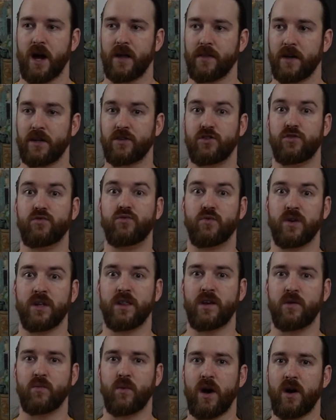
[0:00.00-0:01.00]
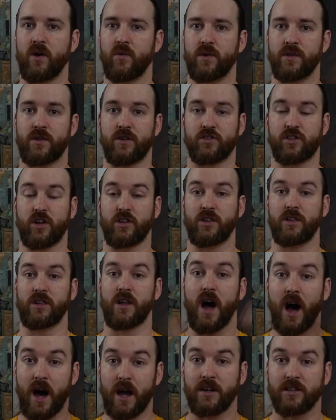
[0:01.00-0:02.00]
they do really well where there's a
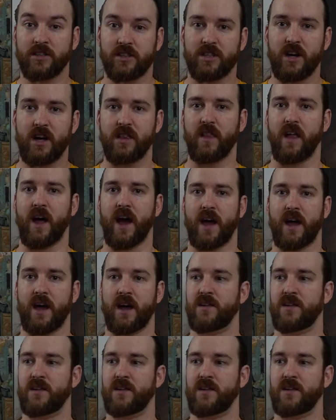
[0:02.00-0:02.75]
lot of sunlight,